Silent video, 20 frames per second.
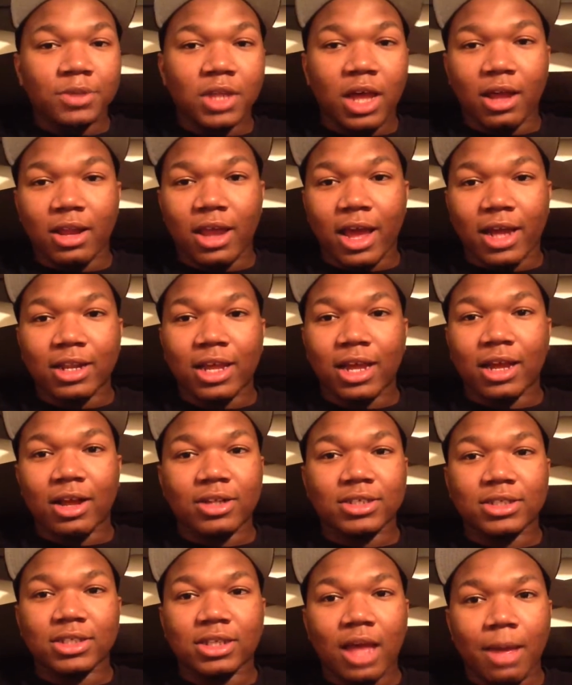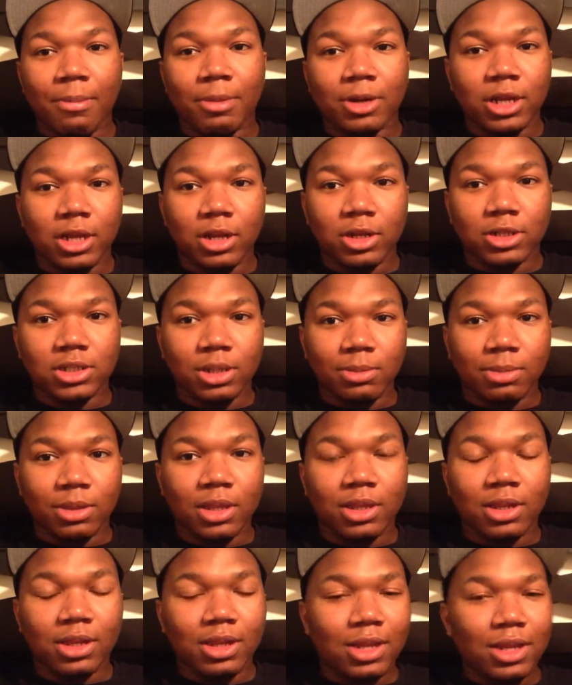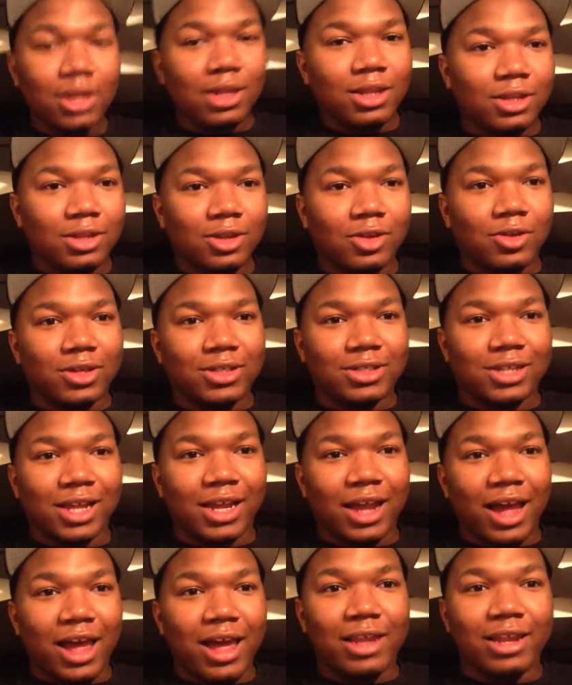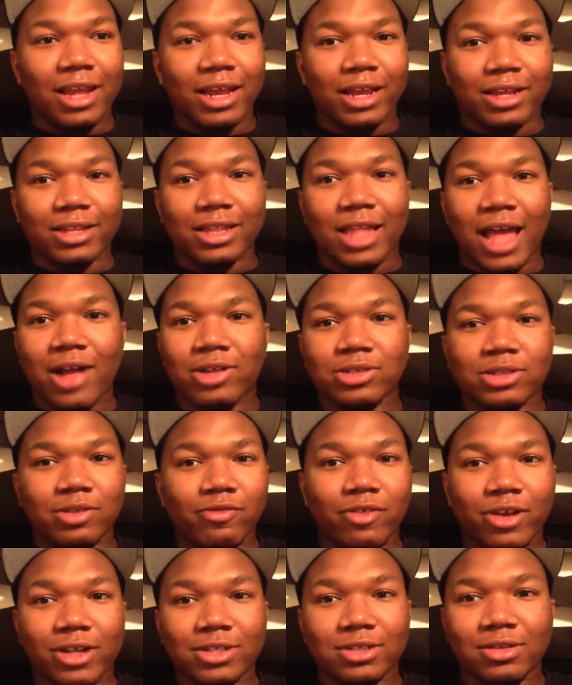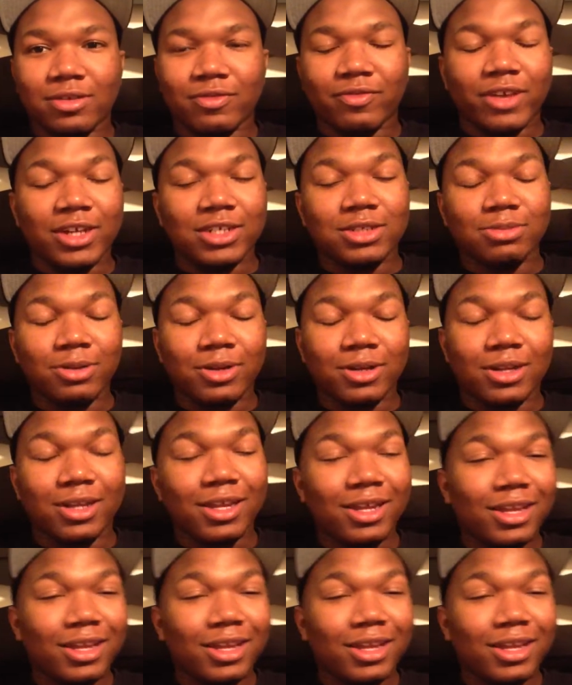I'd act like I was a celebrity or something, because like I had like 1,000 friends on Facebook.